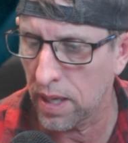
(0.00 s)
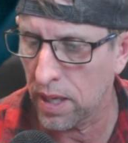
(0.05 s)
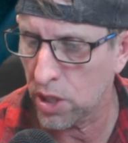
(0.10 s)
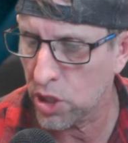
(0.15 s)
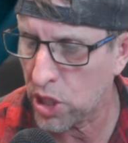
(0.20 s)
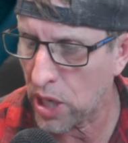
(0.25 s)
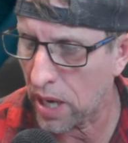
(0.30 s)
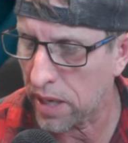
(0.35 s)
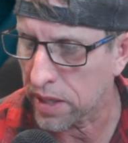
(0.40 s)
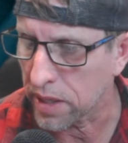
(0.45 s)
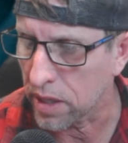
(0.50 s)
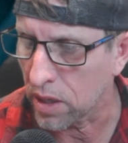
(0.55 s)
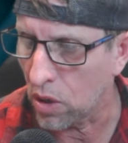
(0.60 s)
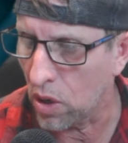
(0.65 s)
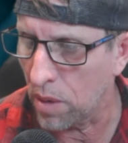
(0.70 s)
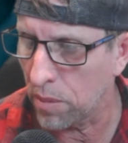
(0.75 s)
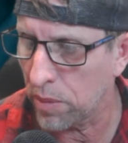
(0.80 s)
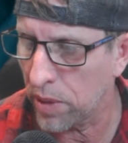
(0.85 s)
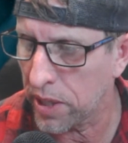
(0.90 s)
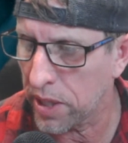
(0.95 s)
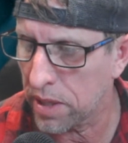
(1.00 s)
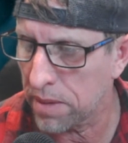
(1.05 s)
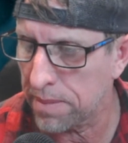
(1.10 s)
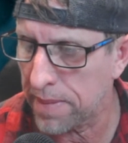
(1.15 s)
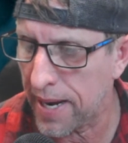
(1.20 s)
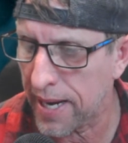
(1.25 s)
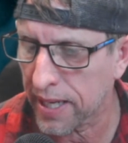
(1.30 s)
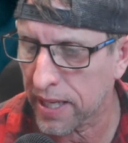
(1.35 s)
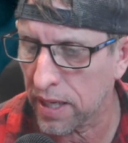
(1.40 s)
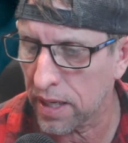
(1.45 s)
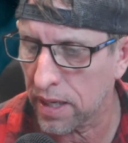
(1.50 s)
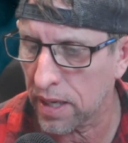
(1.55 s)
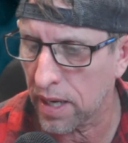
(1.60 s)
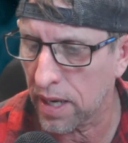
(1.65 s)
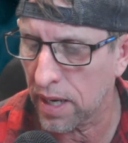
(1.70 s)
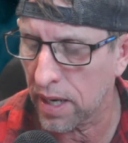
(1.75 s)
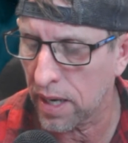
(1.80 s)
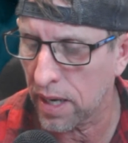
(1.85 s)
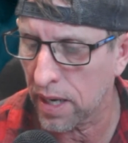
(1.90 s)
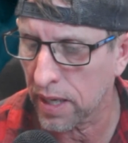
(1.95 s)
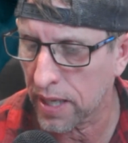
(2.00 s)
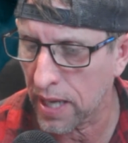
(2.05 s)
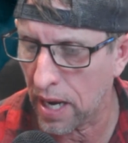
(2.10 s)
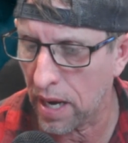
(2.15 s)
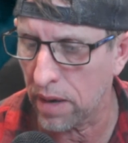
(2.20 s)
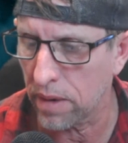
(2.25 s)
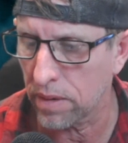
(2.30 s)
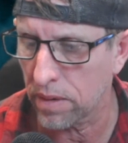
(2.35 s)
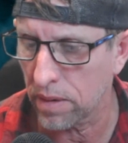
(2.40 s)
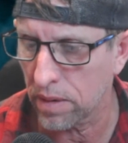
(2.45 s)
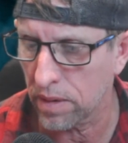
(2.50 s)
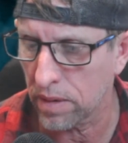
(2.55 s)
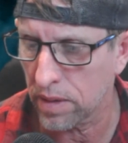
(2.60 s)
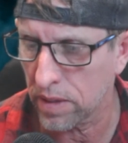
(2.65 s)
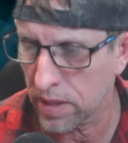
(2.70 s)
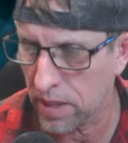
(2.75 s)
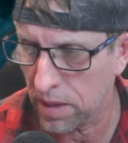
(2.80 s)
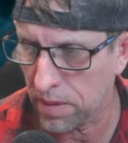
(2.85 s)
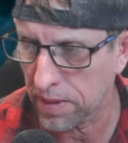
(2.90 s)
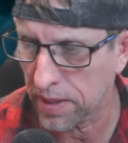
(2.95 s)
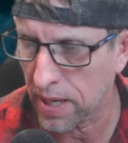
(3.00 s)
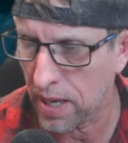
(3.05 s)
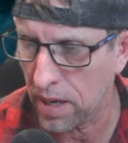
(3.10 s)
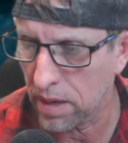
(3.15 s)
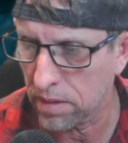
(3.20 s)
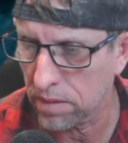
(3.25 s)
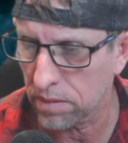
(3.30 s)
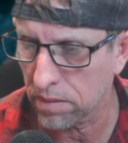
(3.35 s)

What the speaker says: Jody, I'm ready to make it a go. There we go.